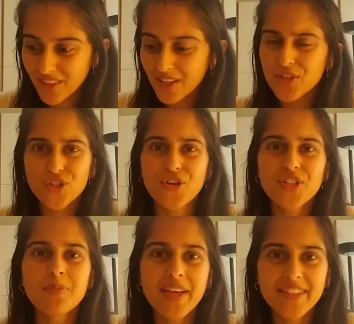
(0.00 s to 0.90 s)
start to
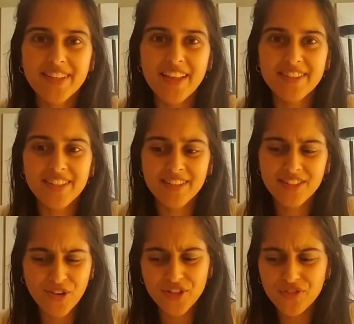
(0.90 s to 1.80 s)
make sense and
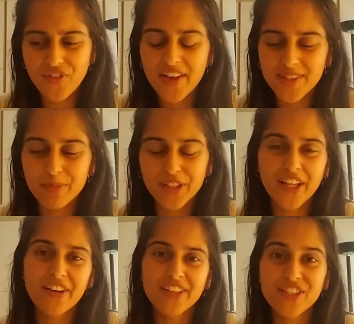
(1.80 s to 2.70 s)
start to find some
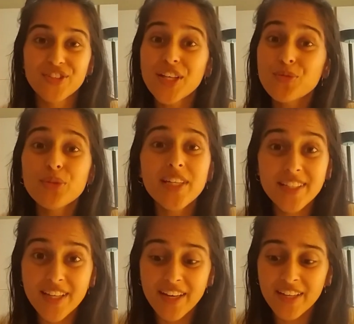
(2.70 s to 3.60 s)
clarity. So that's really
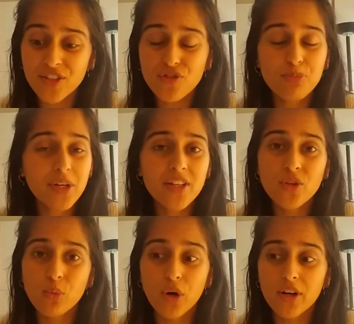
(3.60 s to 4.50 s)
exciting. You put in the
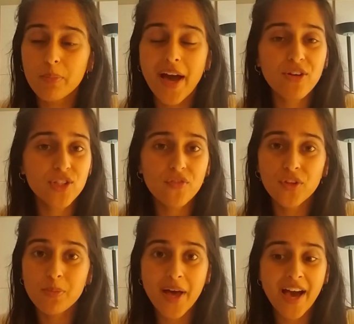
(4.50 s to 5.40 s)
work, pat yourself on
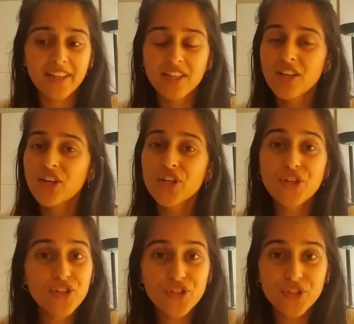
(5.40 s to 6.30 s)
the back.
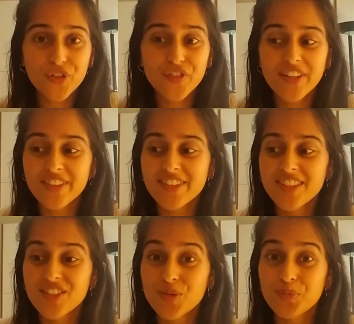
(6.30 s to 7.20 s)
You deserve it. This
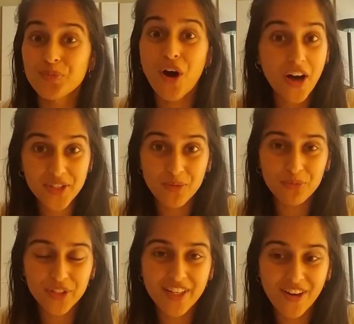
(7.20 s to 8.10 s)
is awesome,
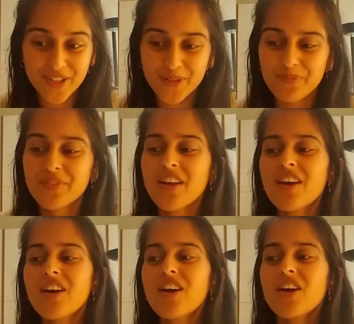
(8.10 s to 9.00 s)
really awesome.
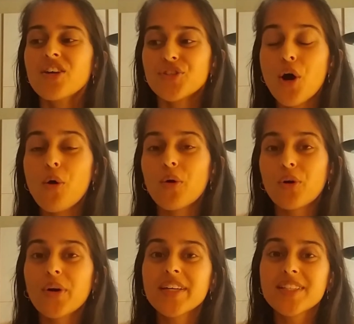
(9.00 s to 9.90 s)
So,
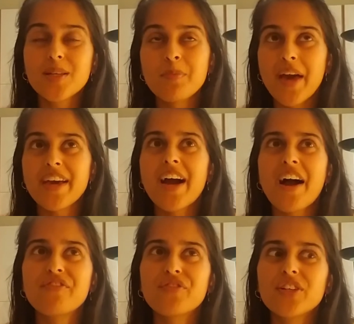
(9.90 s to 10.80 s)
going into May,
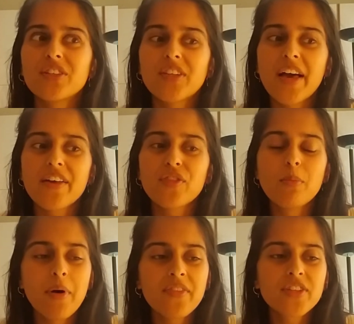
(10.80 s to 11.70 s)
I feel like the
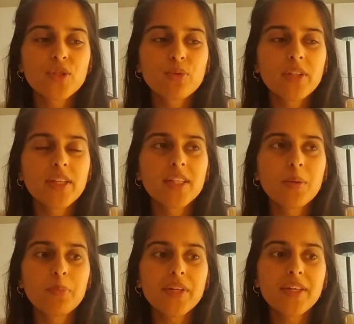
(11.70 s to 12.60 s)
month is really going to
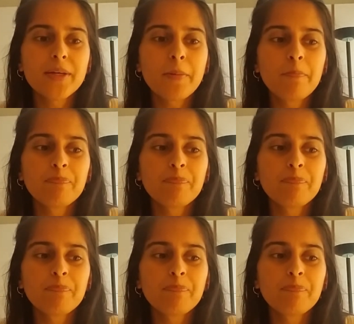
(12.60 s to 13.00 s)
be